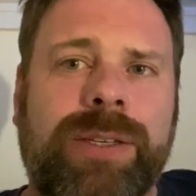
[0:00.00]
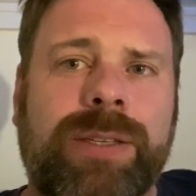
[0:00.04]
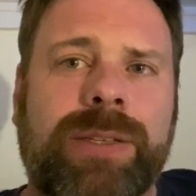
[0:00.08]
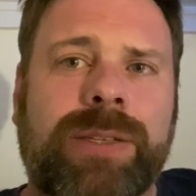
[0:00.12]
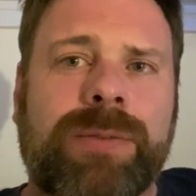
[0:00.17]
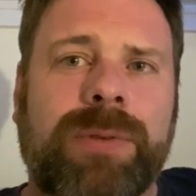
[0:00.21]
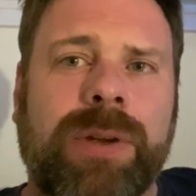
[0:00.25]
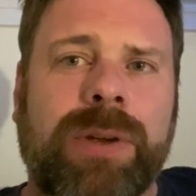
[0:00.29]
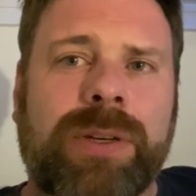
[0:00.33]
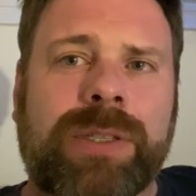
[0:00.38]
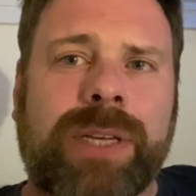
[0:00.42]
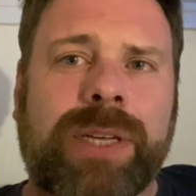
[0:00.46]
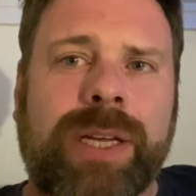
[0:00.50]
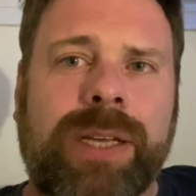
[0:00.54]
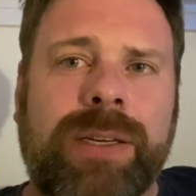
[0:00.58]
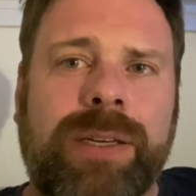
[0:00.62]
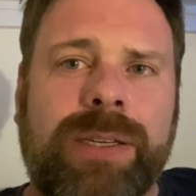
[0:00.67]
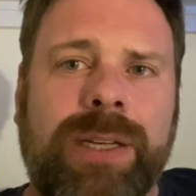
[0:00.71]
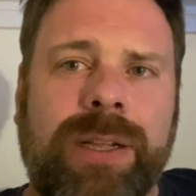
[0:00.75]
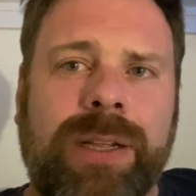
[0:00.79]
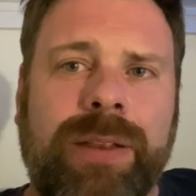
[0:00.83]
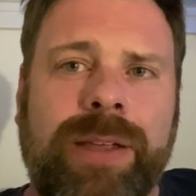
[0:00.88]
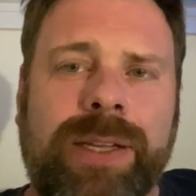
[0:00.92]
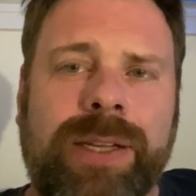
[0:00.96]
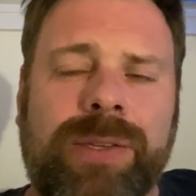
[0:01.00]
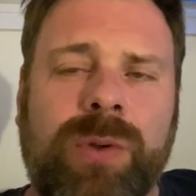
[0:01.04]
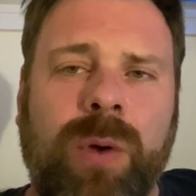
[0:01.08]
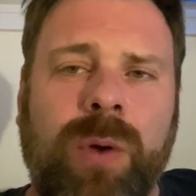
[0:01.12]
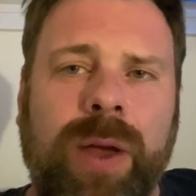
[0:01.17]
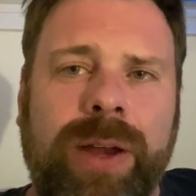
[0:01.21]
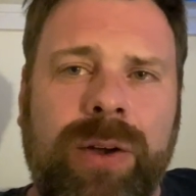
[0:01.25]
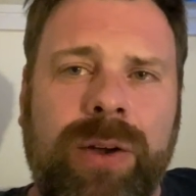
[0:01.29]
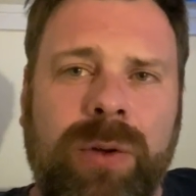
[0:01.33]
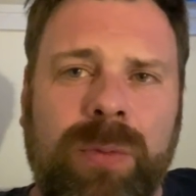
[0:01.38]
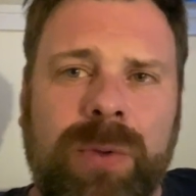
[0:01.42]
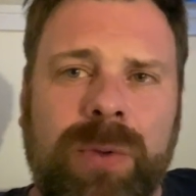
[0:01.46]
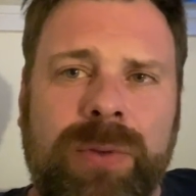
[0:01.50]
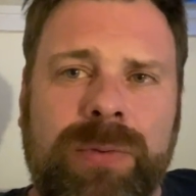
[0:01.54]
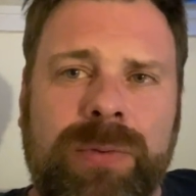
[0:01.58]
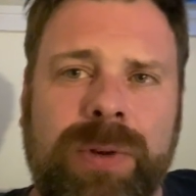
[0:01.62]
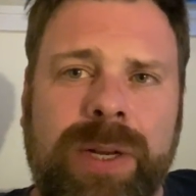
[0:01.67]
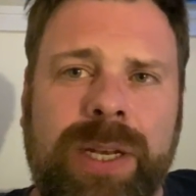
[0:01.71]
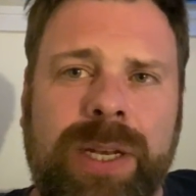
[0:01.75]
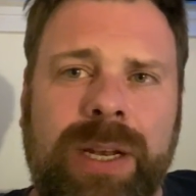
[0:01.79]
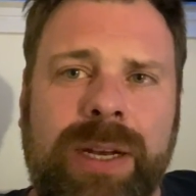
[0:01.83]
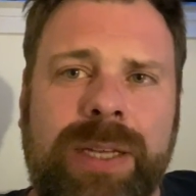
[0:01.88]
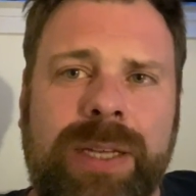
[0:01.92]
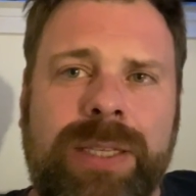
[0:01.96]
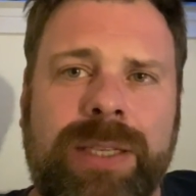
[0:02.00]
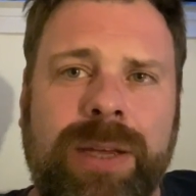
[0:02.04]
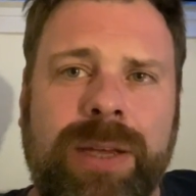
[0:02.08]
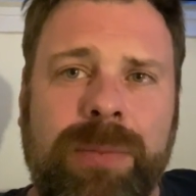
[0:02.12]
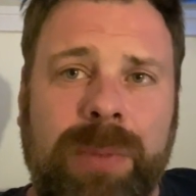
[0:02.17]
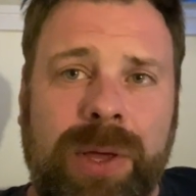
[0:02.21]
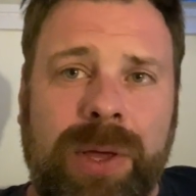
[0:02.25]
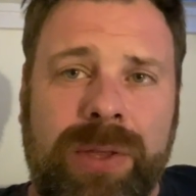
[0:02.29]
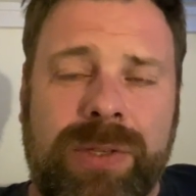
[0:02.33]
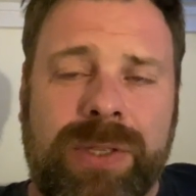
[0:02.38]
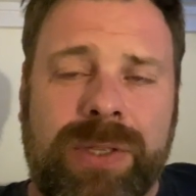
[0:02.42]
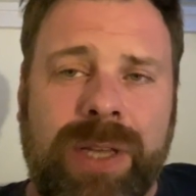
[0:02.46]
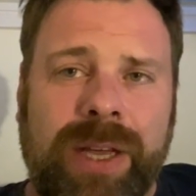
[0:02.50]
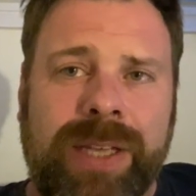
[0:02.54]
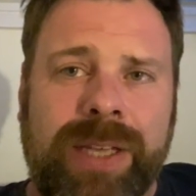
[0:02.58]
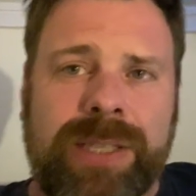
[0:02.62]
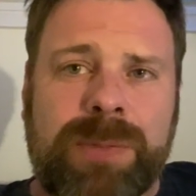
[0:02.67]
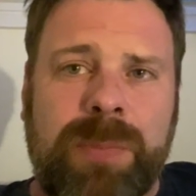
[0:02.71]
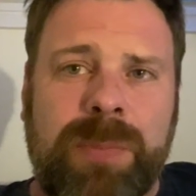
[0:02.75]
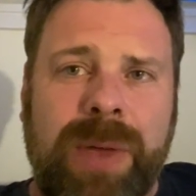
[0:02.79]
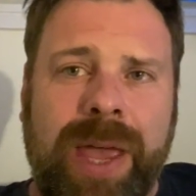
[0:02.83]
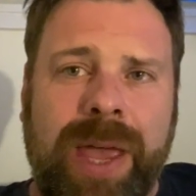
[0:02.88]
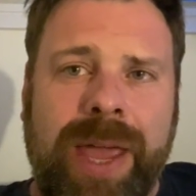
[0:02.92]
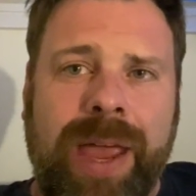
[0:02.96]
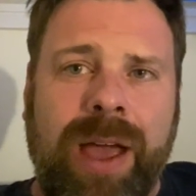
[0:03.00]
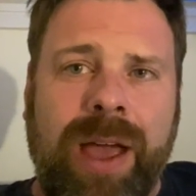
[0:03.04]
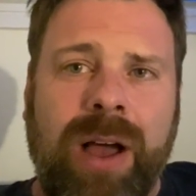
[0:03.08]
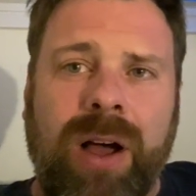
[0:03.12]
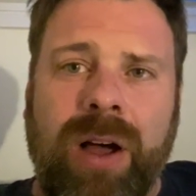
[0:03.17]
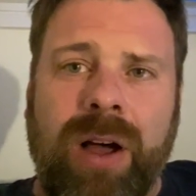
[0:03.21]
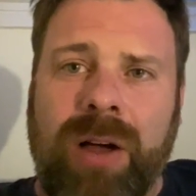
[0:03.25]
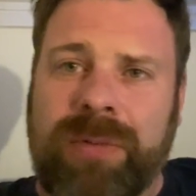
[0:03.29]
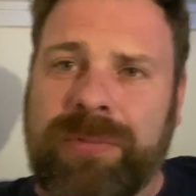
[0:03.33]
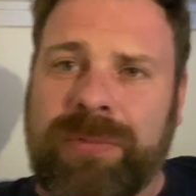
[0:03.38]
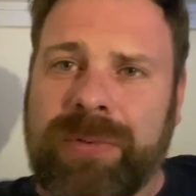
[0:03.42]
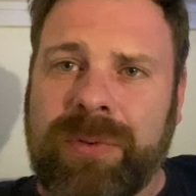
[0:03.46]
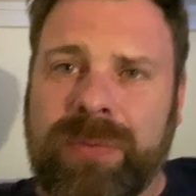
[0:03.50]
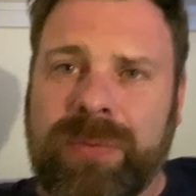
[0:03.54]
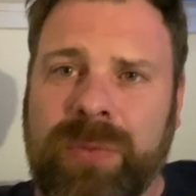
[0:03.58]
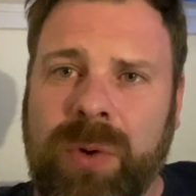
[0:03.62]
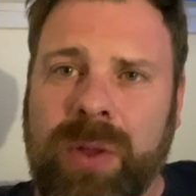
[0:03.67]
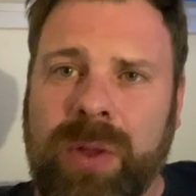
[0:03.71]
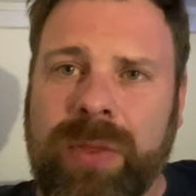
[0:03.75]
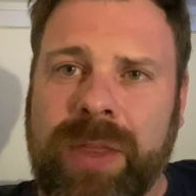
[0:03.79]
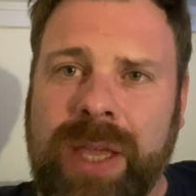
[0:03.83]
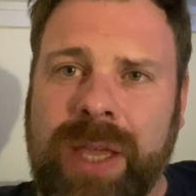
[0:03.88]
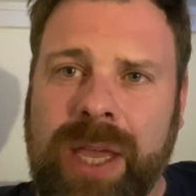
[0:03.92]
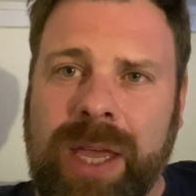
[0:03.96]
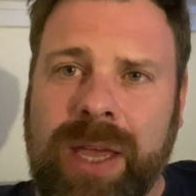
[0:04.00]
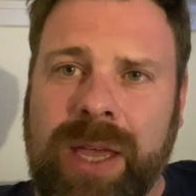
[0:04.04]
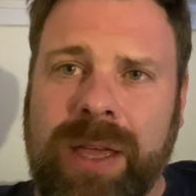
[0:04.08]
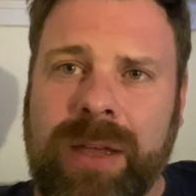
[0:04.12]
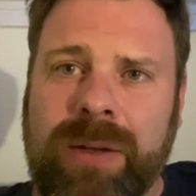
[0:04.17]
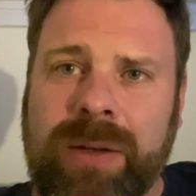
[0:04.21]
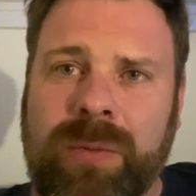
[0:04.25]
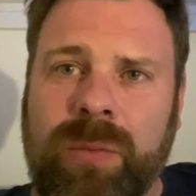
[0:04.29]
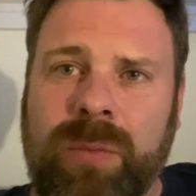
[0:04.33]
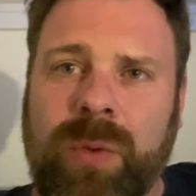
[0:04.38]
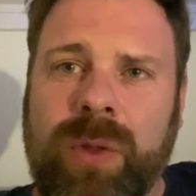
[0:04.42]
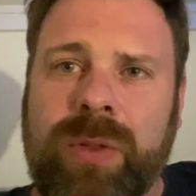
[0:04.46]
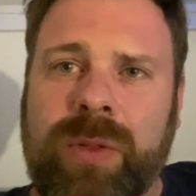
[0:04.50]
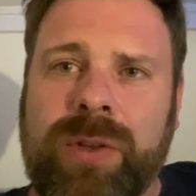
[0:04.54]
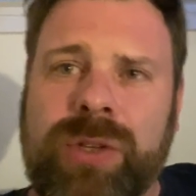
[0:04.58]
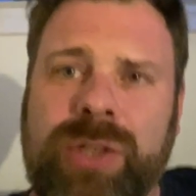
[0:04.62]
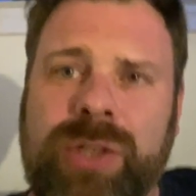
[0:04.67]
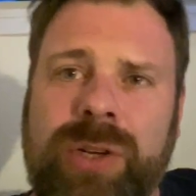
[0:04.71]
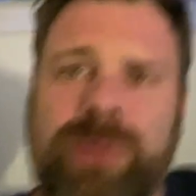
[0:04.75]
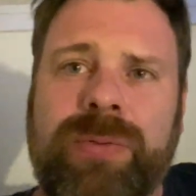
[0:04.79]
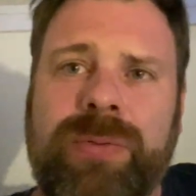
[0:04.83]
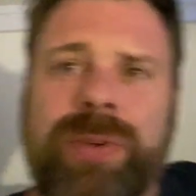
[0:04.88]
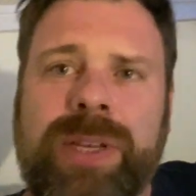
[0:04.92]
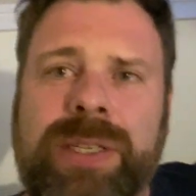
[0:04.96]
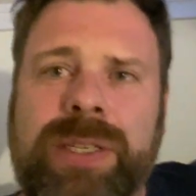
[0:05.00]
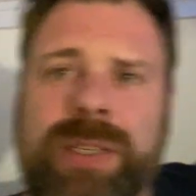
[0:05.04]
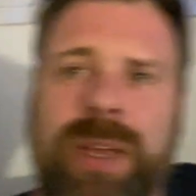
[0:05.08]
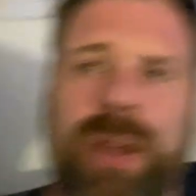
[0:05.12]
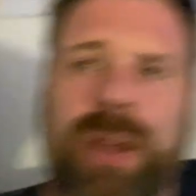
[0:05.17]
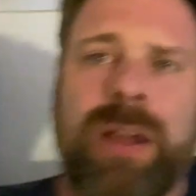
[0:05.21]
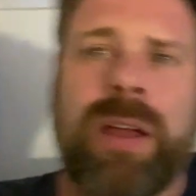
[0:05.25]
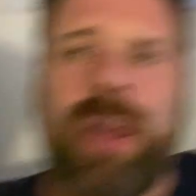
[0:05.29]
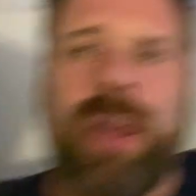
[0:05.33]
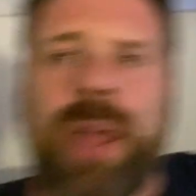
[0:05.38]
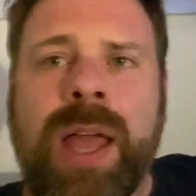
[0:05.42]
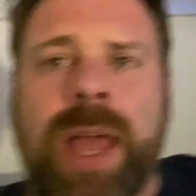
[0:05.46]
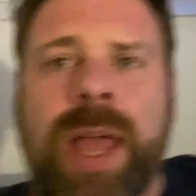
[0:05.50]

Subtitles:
As far as I can tell, that's quite normal for Italy. So both sides pay half of what the due fees are.